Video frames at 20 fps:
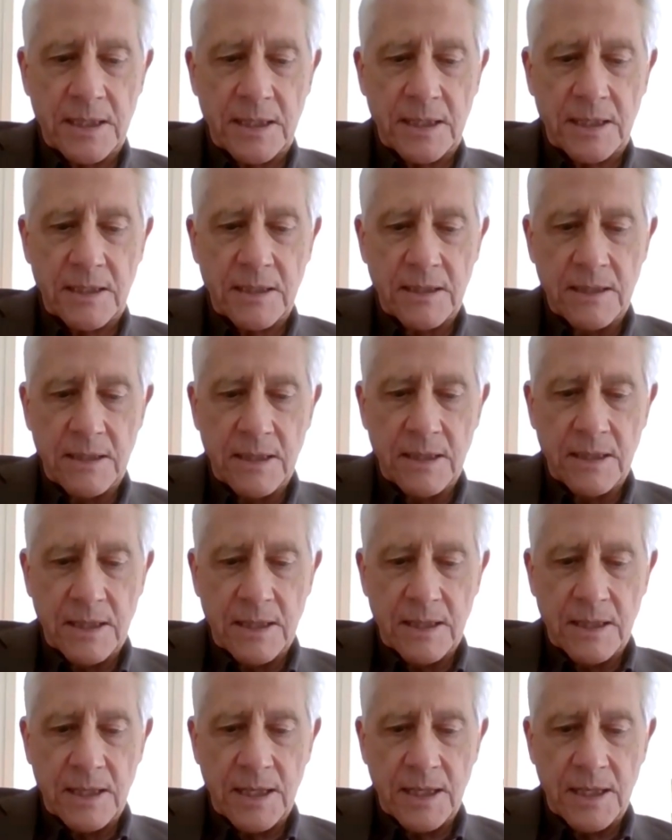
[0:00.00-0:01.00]
think
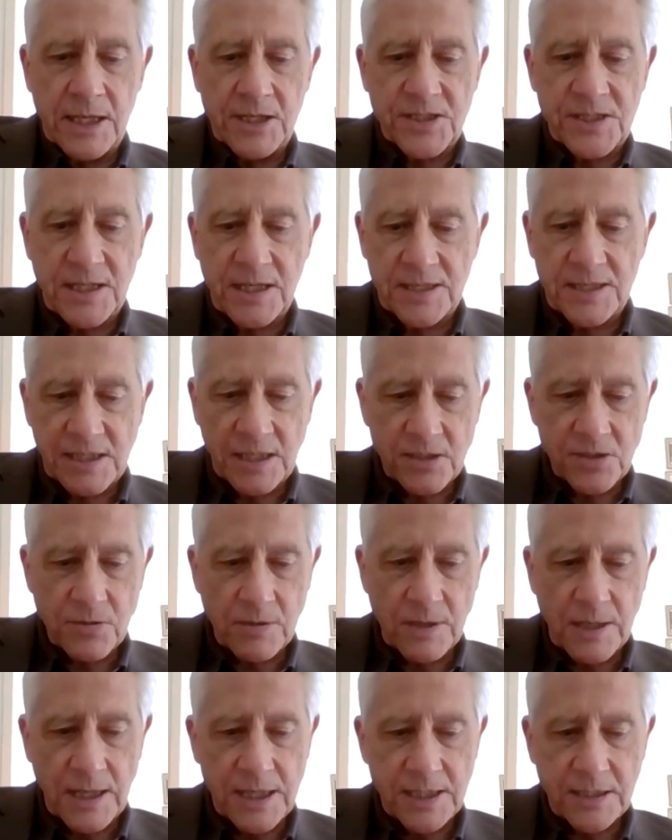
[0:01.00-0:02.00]
it's
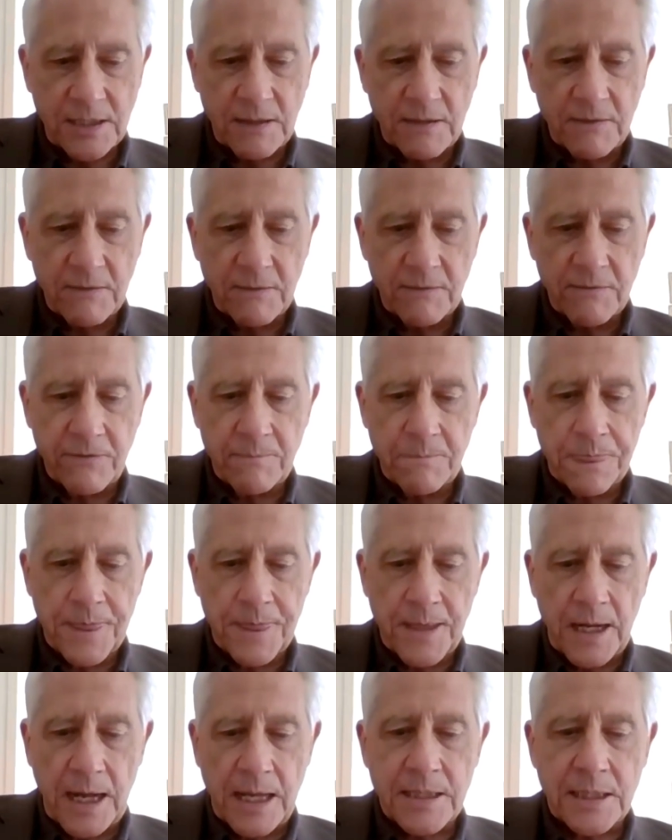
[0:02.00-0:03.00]
interrelated.
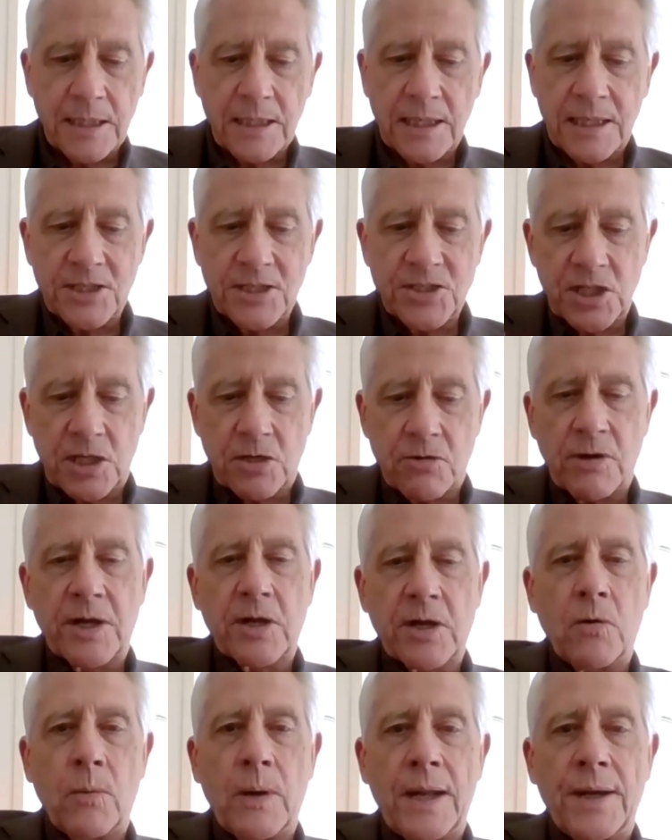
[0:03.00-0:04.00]
I think it's the
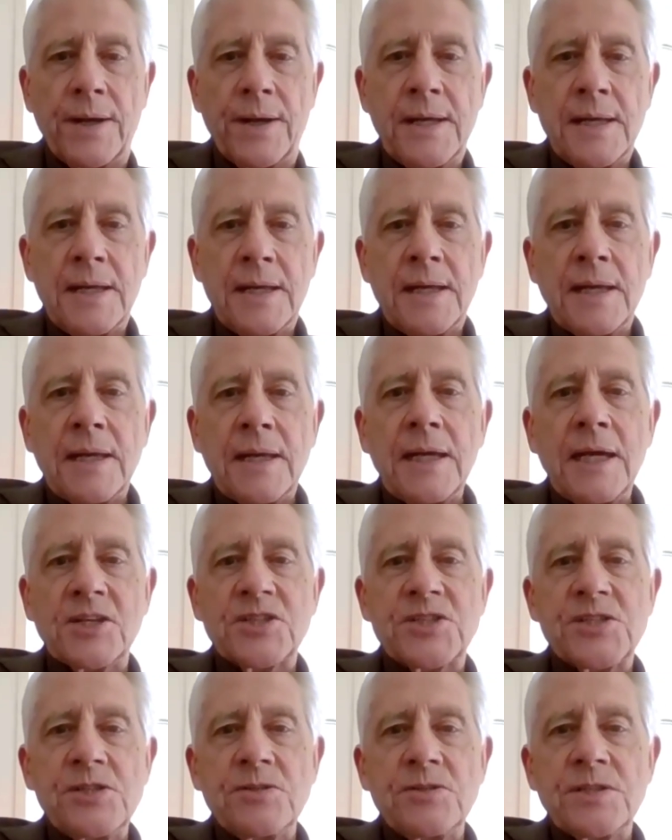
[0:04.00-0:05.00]
critical one.
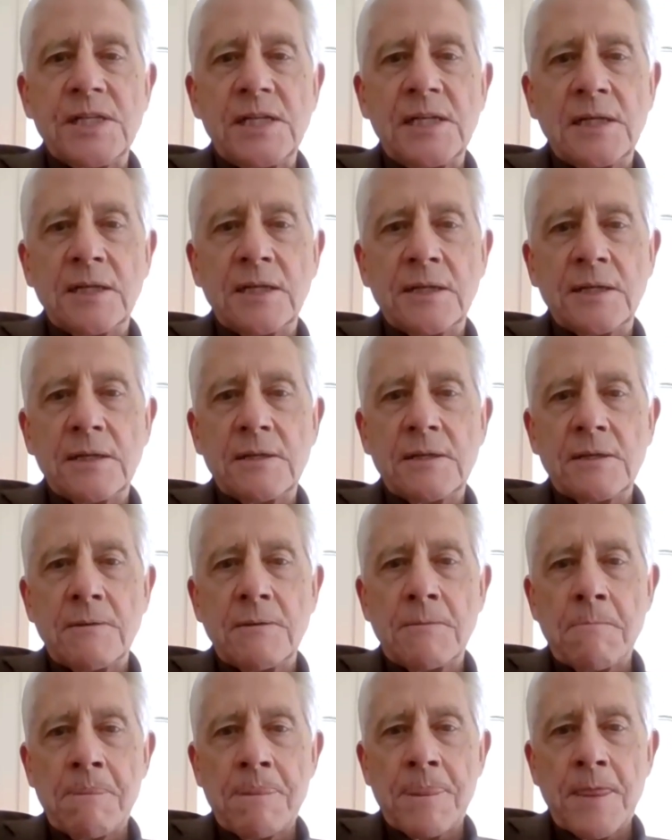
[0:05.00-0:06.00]
It's New Zealand,
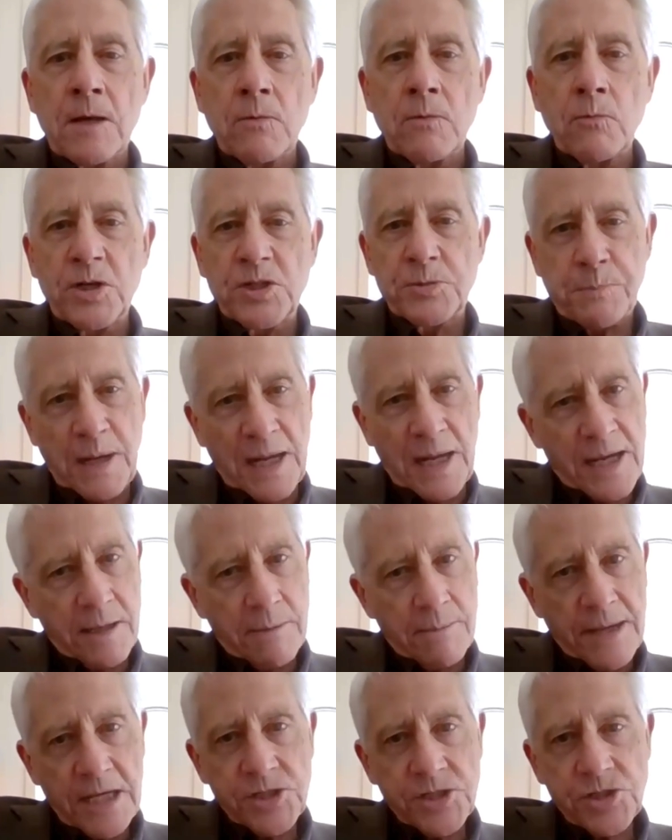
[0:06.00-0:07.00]
which
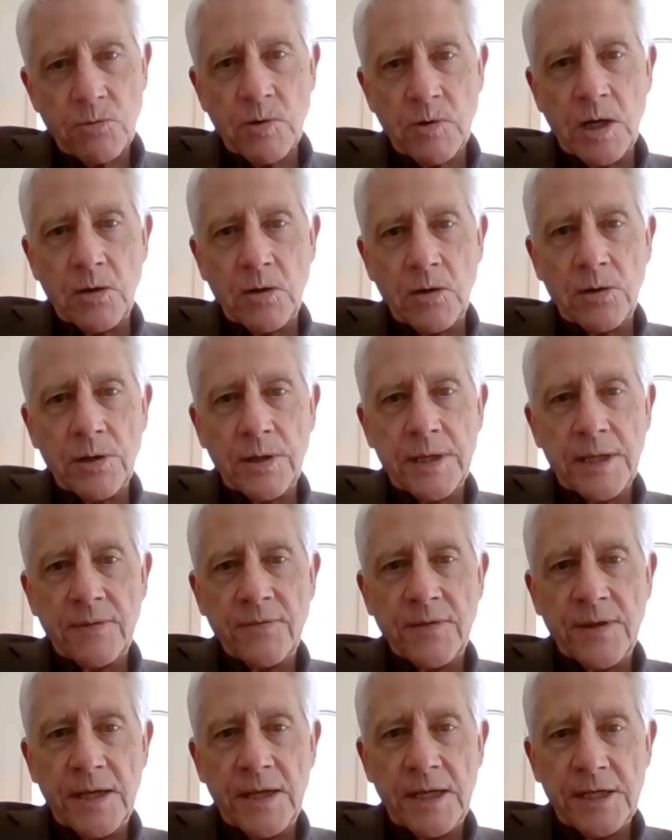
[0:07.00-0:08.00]
played a major role
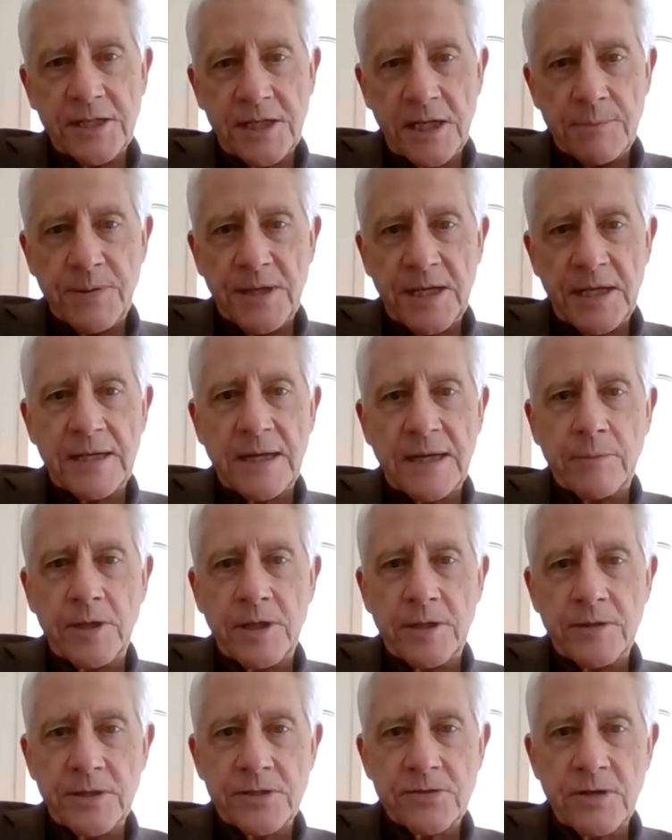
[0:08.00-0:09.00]
in the
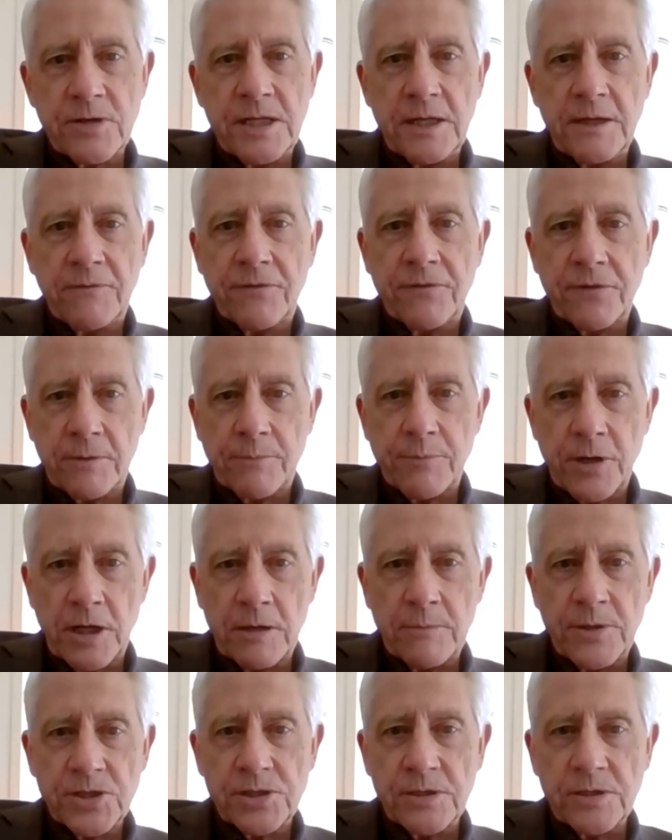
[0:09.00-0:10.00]
TPNW, the Treaty for the
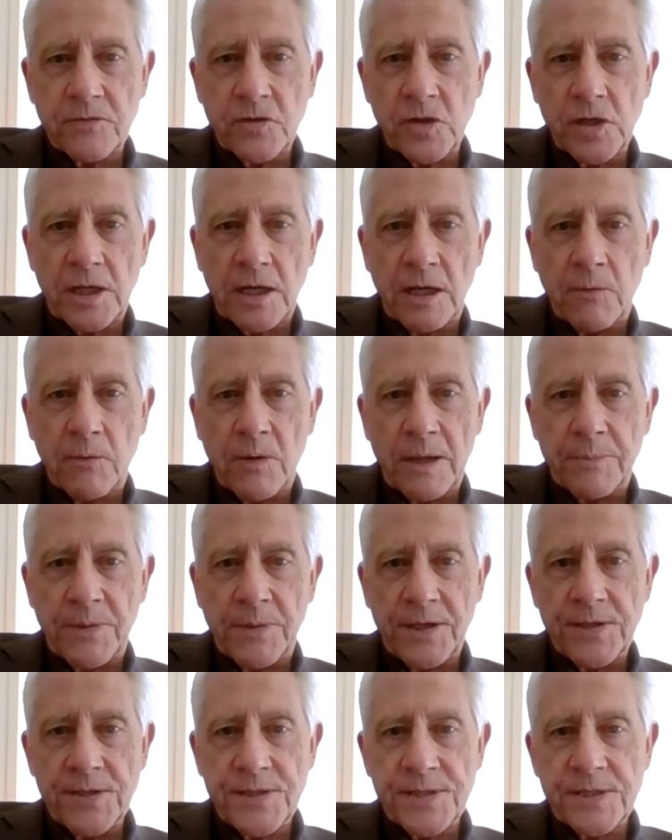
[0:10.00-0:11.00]
Prohibition of Nuclear
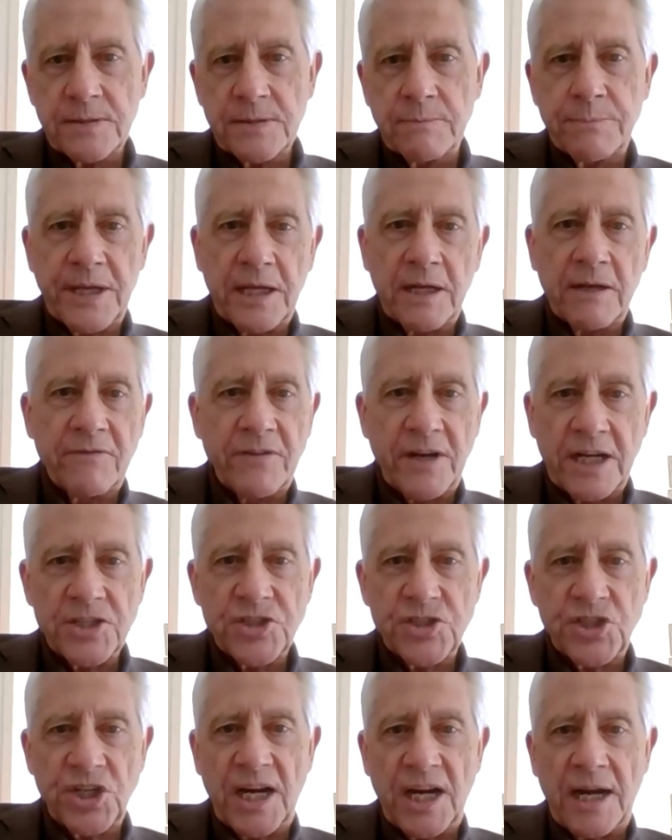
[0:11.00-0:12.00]
Weapons, being a
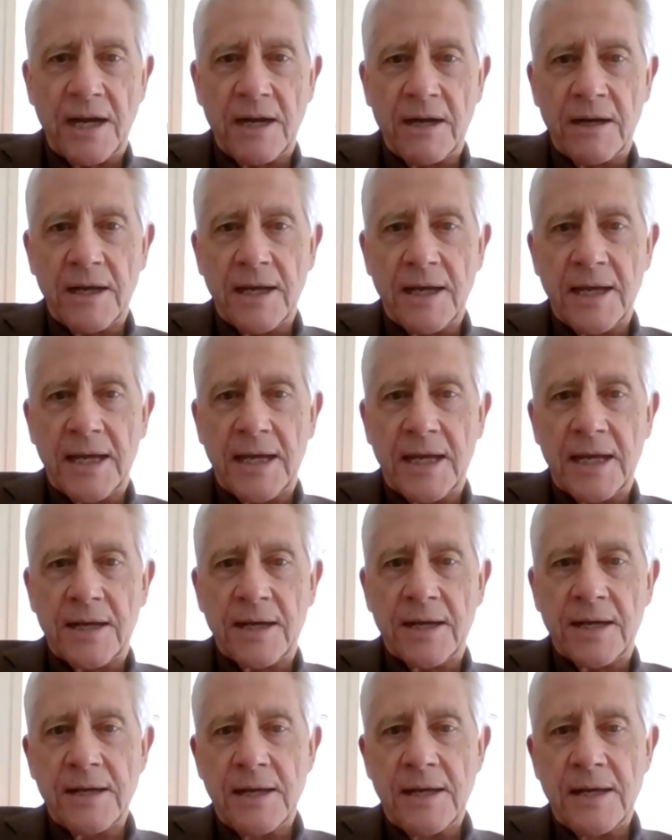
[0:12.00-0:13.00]
vice chair,
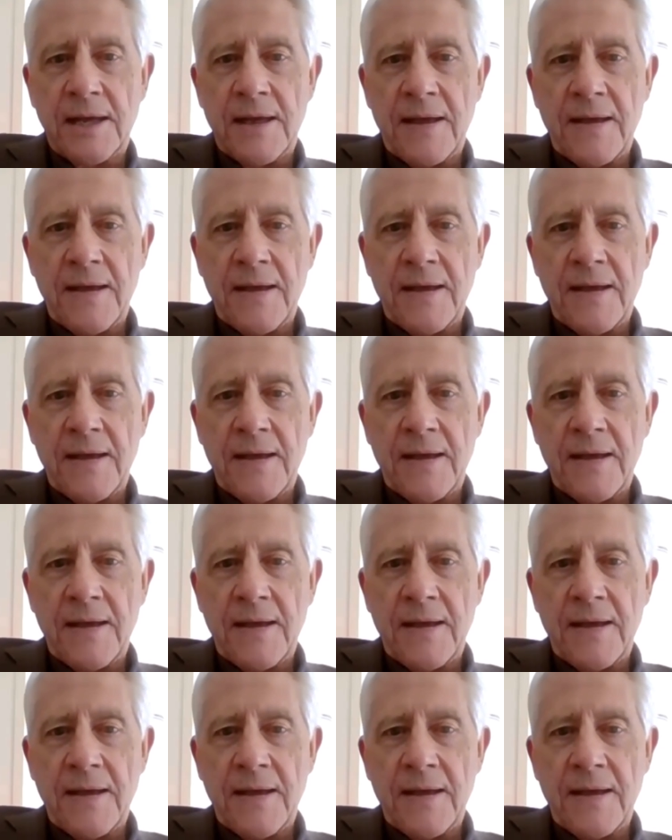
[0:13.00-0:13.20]
and